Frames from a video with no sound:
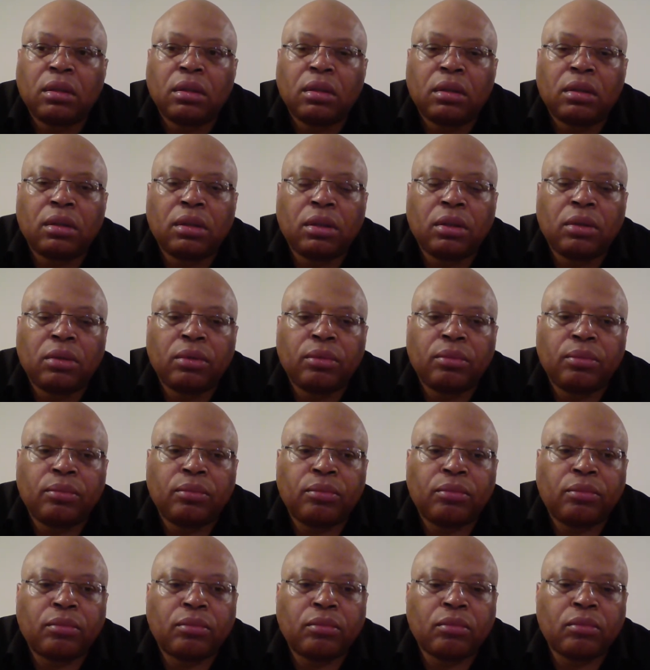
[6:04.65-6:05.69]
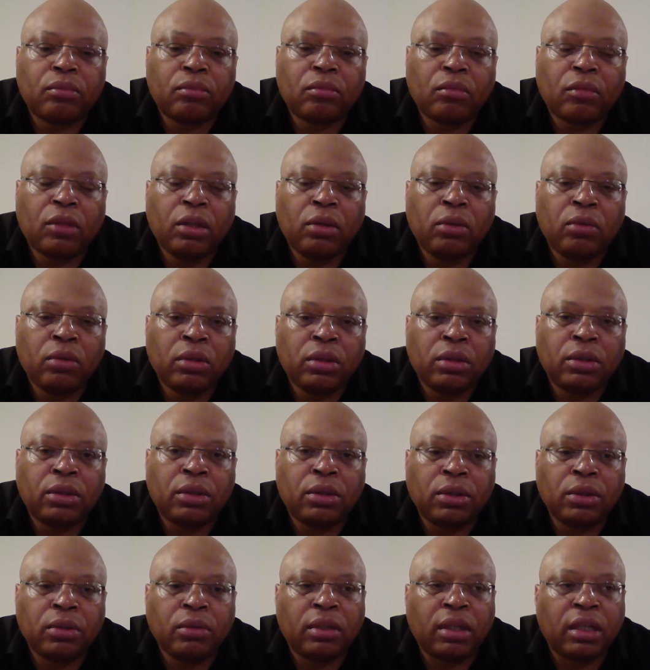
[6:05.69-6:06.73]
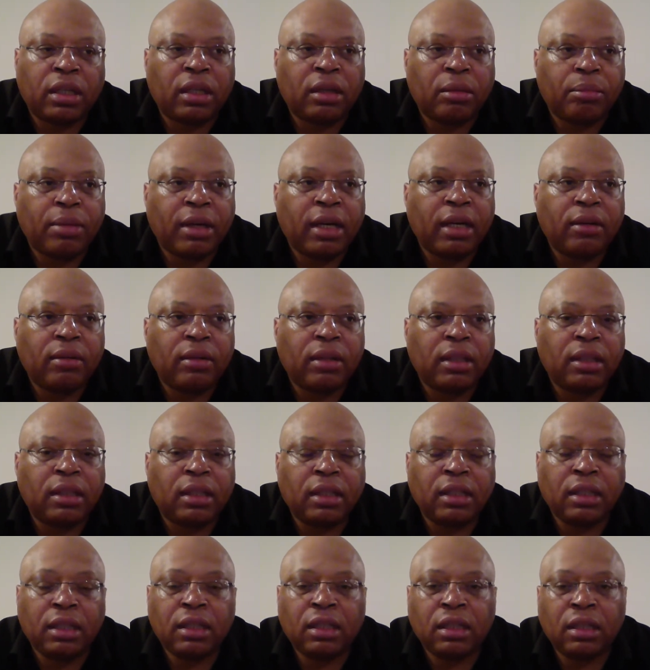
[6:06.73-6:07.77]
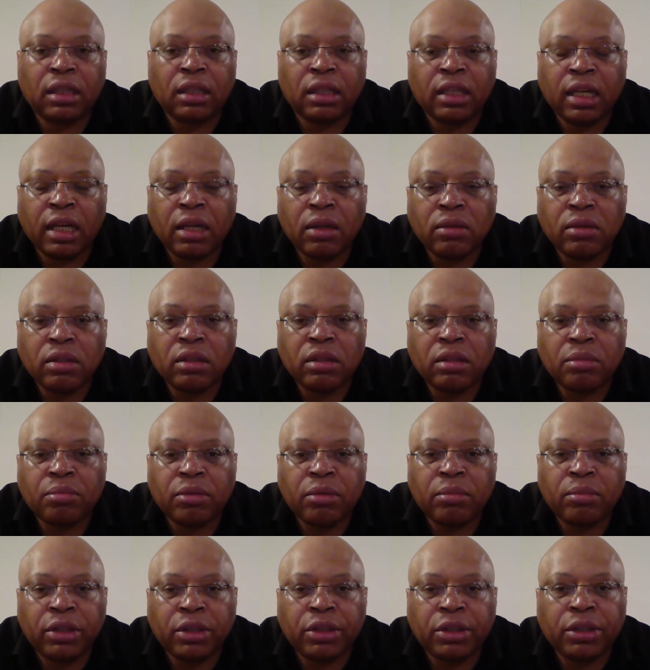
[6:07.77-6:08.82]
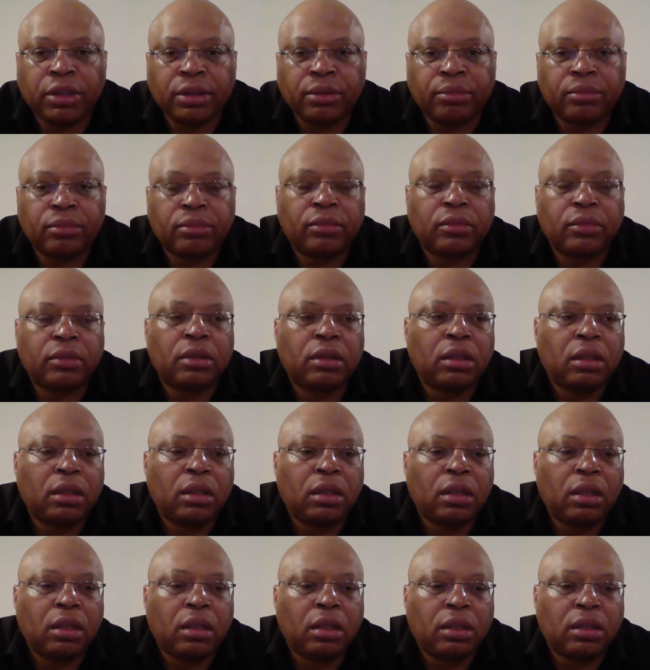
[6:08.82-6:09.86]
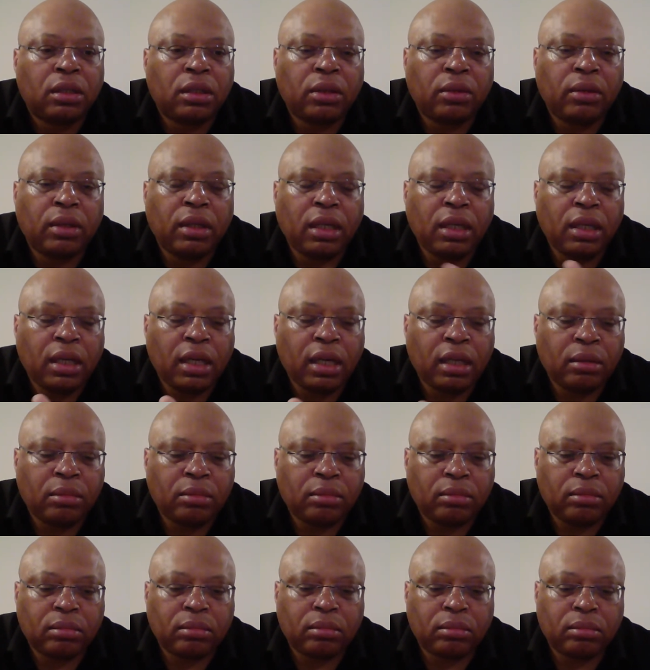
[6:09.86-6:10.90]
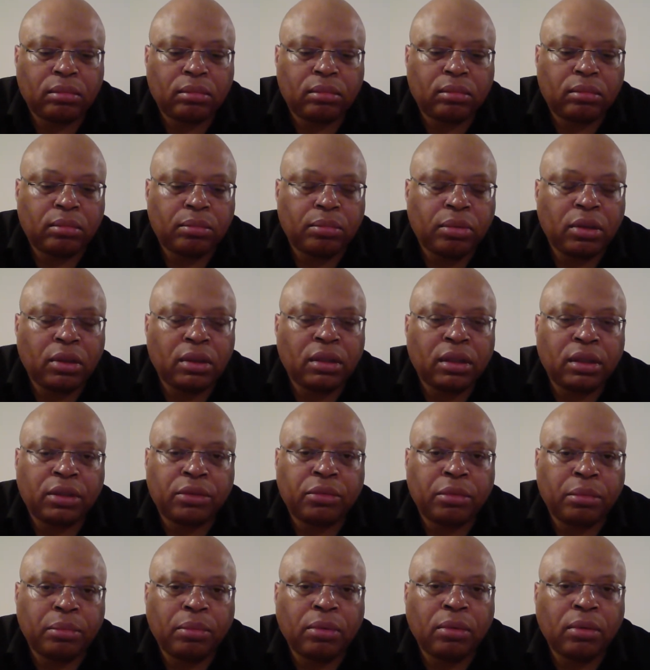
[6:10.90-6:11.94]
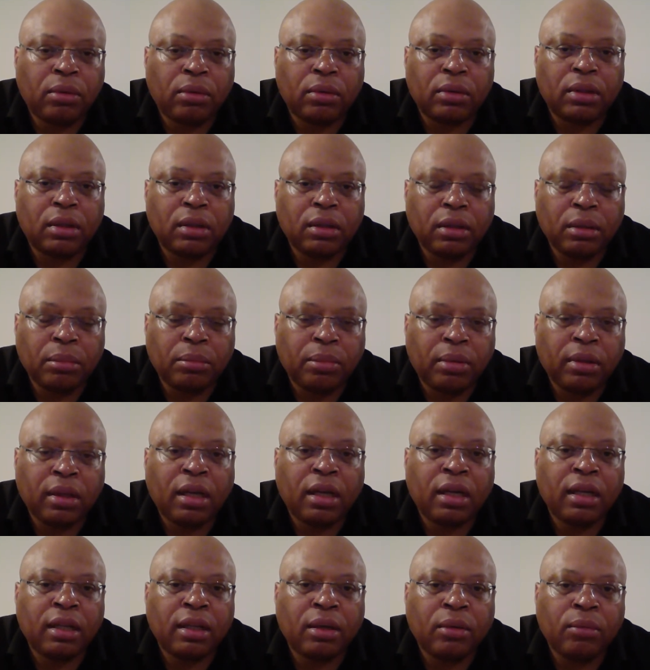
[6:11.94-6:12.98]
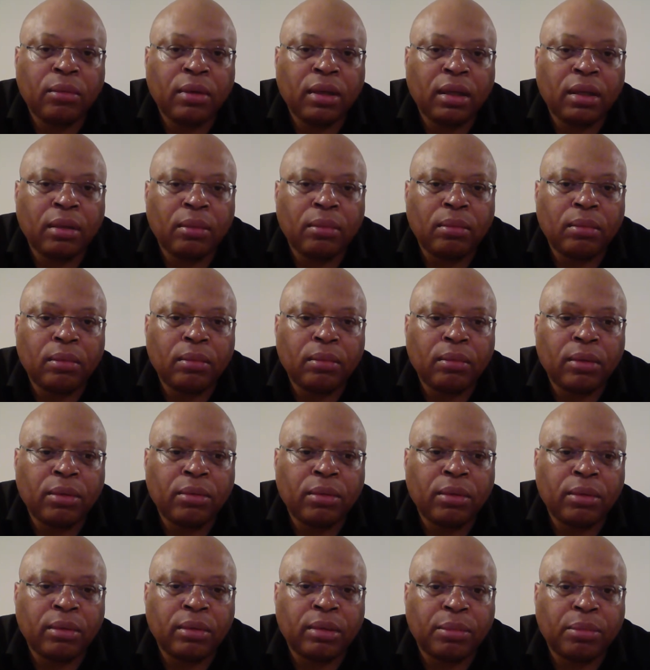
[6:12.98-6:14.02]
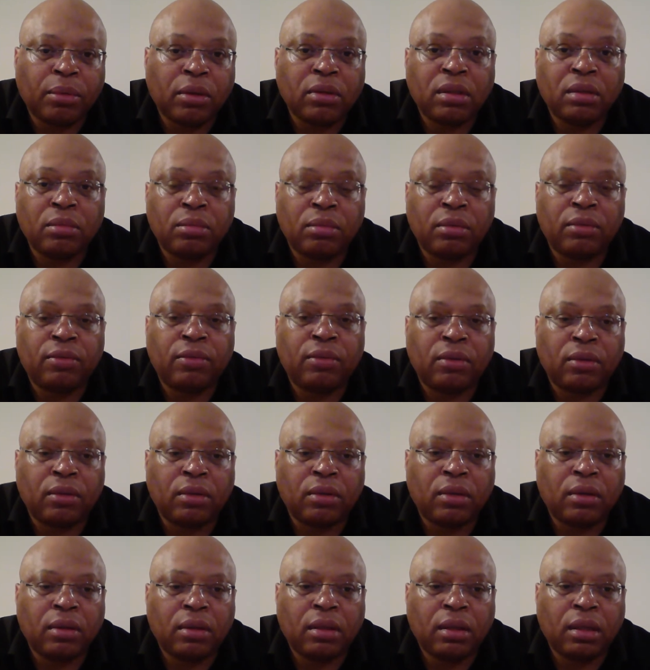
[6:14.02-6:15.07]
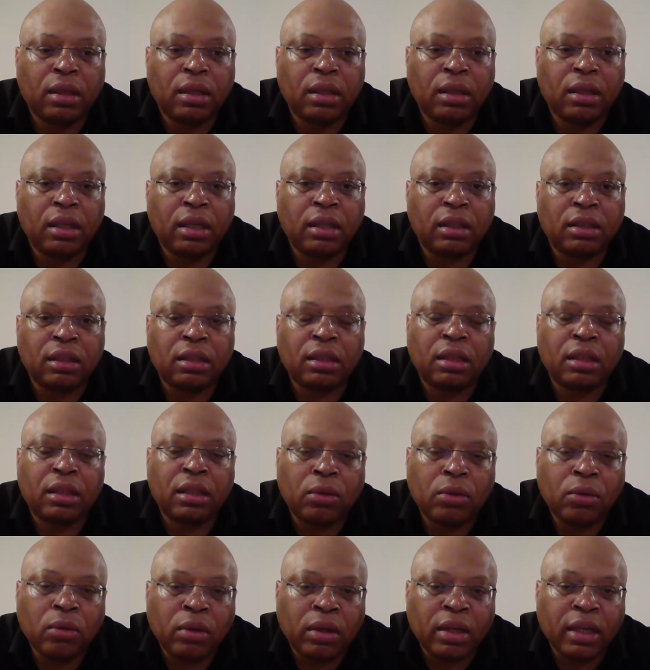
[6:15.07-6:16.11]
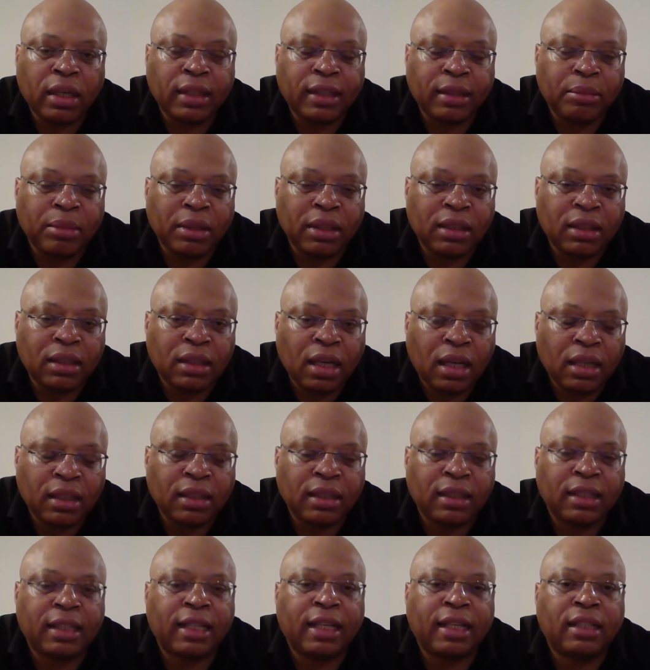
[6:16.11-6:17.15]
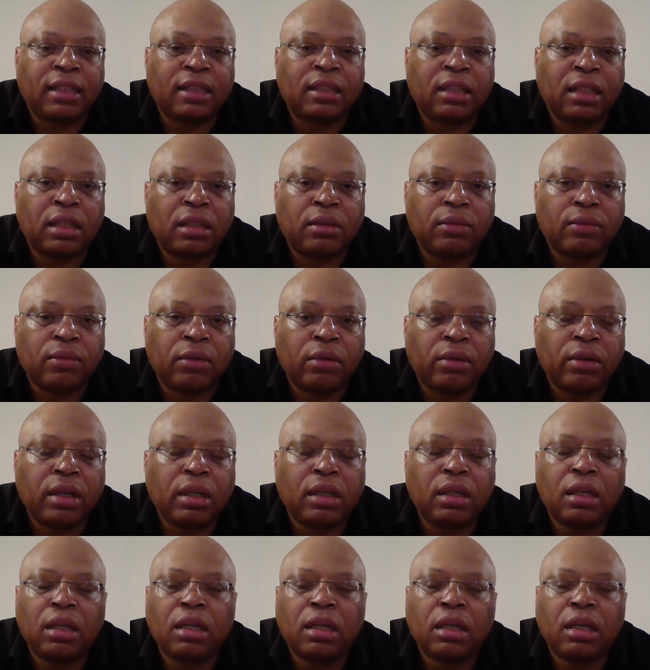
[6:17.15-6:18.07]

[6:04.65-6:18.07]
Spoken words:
So in order to do that, apparently they needed the council's permission. So he had put this report implying that we were responsible for the links and that the court case had been started against us for it.